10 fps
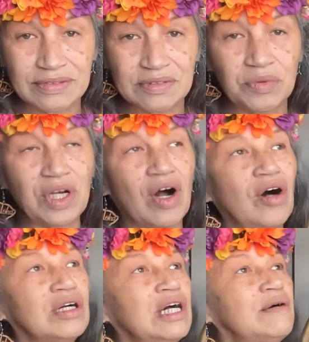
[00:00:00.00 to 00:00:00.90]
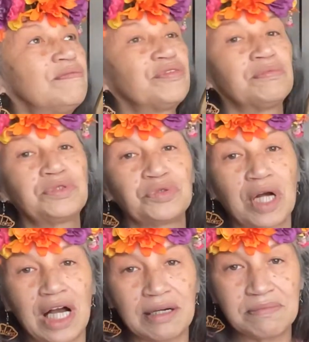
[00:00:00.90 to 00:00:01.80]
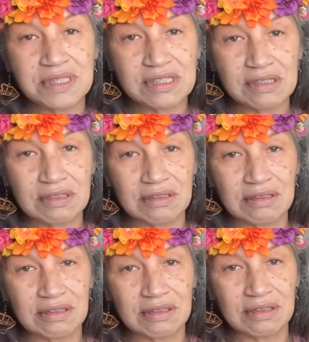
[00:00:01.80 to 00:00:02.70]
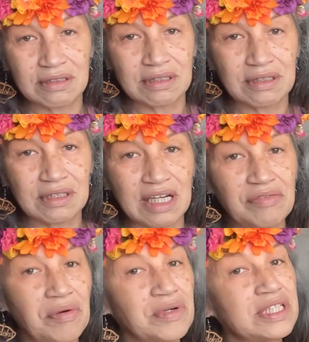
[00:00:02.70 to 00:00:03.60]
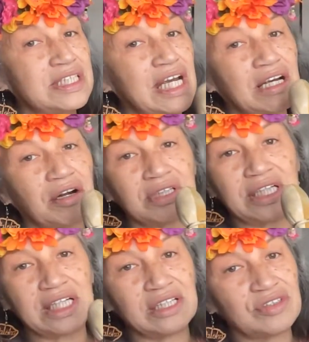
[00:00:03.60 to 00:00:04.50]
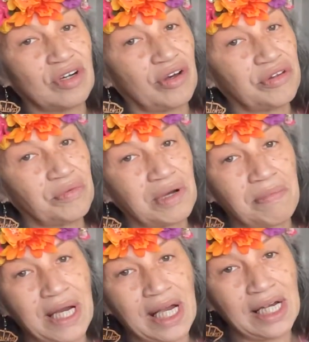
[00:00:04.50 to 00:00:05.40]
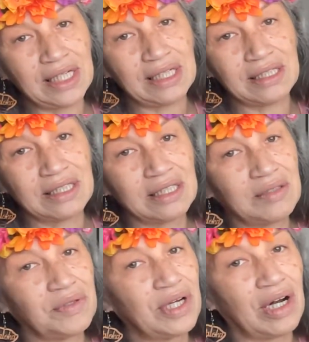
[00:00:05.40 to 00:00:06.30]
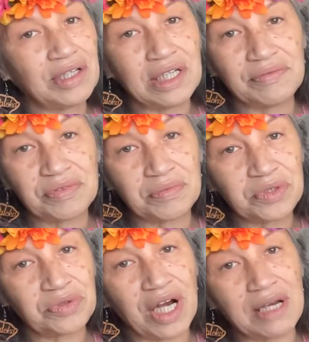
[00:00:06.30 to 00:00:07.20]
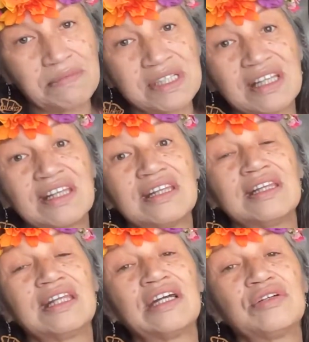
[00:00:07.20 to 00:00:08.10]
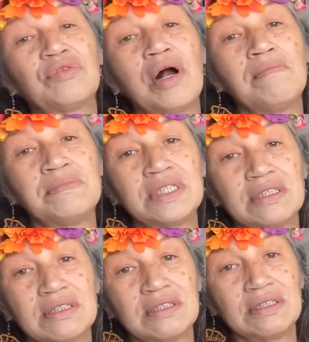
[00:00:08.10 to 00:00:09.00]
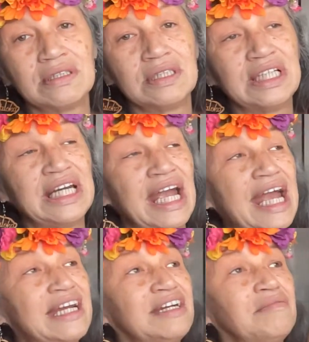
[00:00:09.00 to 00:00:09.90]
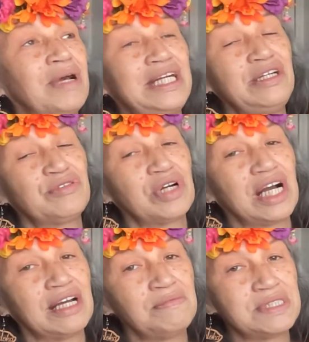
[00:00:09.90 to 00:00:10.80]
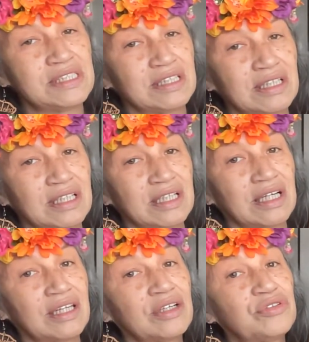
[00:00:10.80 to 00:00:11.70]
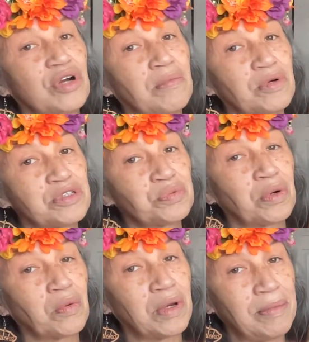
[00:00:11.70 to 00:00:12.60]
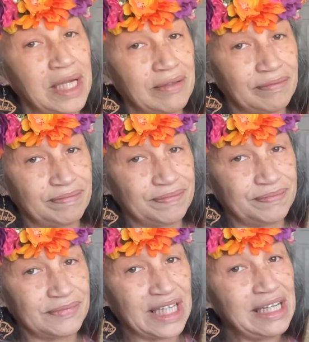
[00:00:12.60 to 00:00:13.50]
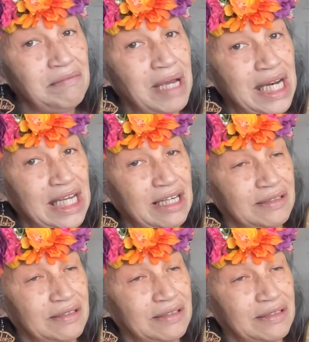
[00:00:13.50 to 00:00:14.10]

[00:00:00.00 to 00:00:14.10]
We all come from tribes. If we were to take our lineage all the way back, we all come from tribes that drummed. And in many tribes, the drummers were women. In many.